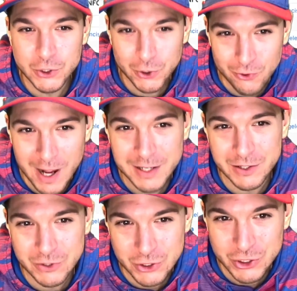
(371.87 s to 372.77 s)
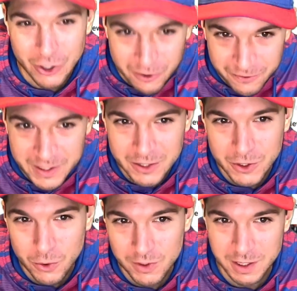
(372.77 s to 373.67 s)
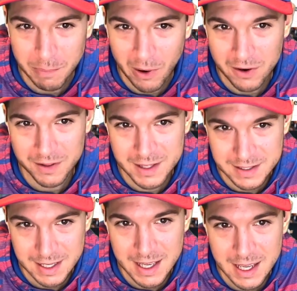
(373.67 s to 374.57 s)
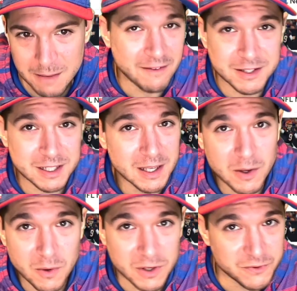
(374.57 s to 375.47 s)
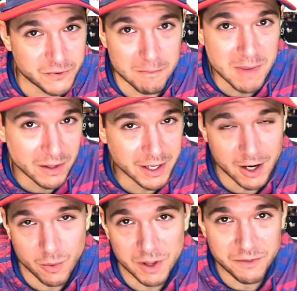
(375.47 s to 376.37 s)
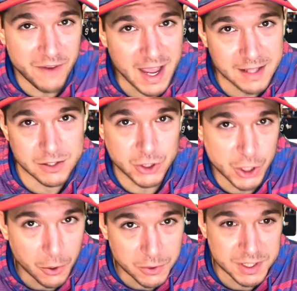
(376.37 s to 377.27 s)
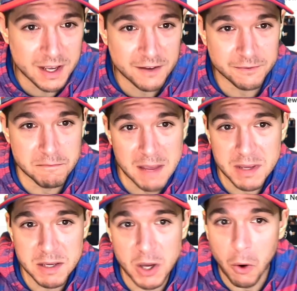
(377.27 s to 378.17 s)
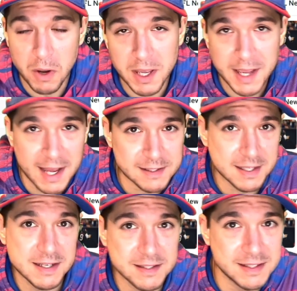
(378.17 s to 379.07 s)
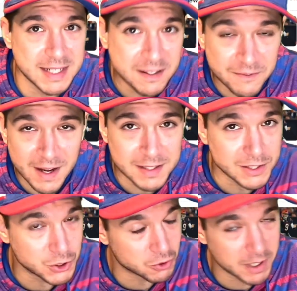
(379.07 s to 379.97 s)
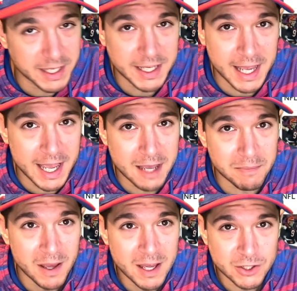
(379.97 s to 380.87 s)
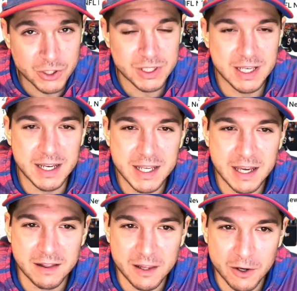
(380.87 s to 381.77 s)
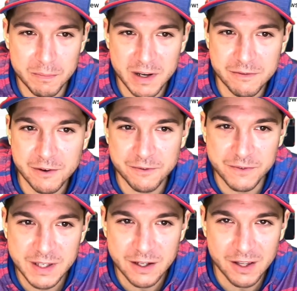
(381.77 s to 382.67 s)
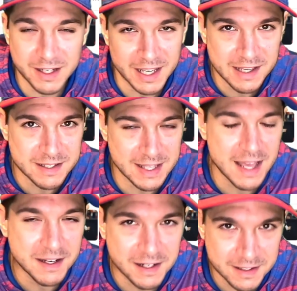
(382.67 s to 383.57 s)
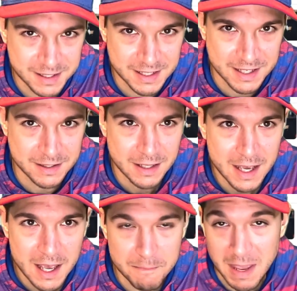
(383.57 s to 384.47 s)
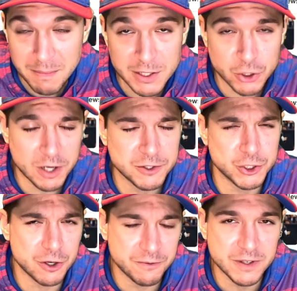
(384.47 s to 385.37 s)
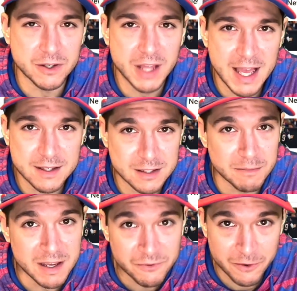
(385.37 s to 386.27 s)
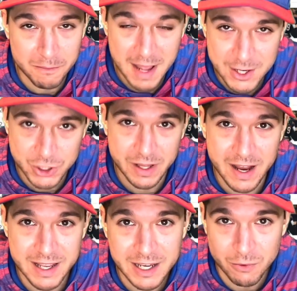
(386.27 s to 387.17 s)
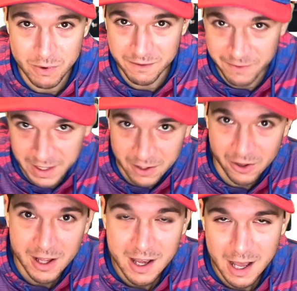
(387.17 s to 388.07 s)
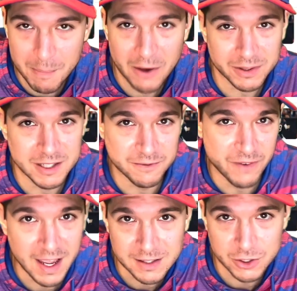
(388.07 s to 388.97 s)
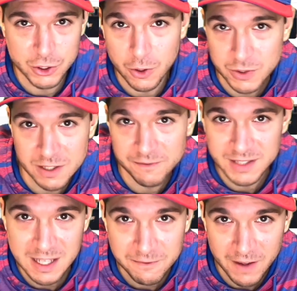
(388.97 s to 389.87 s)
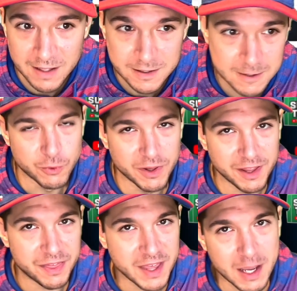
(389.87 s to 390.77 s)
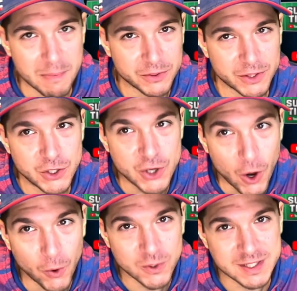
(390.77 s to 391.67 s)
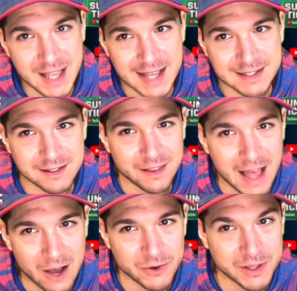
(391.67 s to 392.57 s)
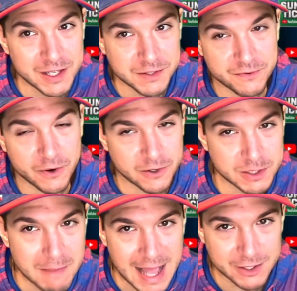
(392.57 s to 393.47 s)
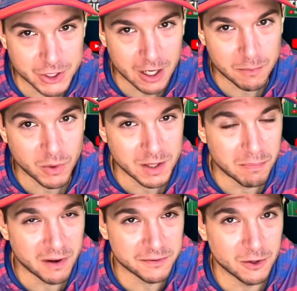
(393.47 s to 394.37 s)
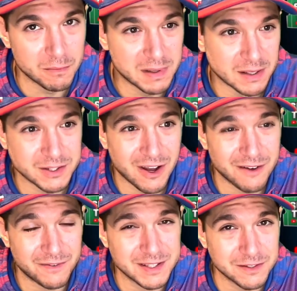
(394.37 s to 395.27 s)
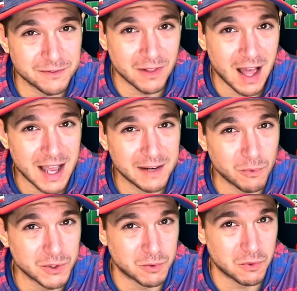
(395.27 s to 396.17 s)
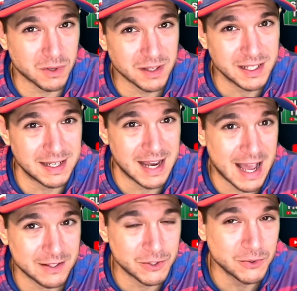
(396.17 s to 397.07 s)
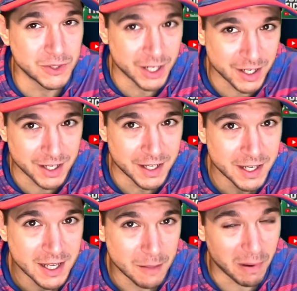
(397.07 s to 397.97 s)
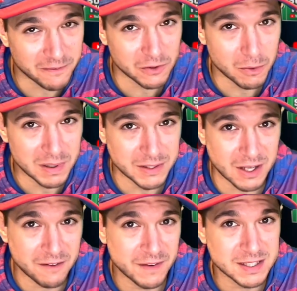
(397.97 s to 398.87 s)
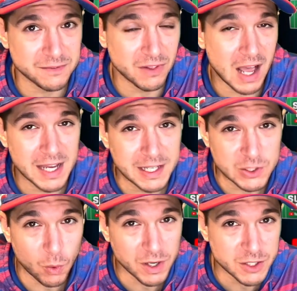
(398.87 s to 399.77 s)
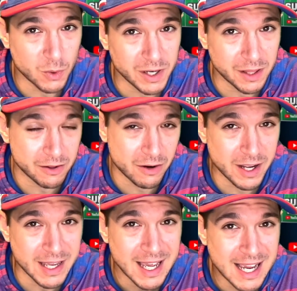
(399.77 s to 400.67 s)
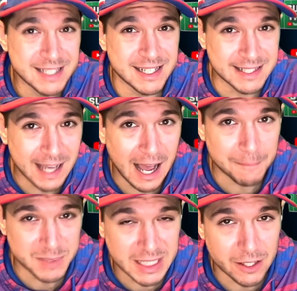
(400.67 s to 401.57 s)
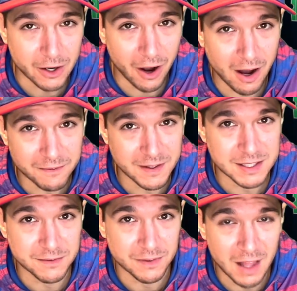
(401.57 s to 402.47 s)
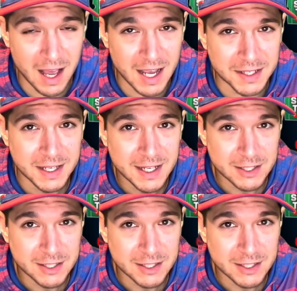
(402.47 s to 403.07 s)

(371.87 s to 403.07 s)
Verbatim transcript: Trent Sherfield, who was a part of this team, obviously is familiar with Vance Joseph, maybe going against his defense in training camp just getting a little bit of a feel in his tendencies. Maybe Trent Sherfield has some information that he could reveal about this Vance Joseph defense. You really think about the no sacks allowed in this first matchup when the Buffalo Bills offensive line was really not too good. The Buffalo Bills offensive line in 2023 is a top tier offensive line.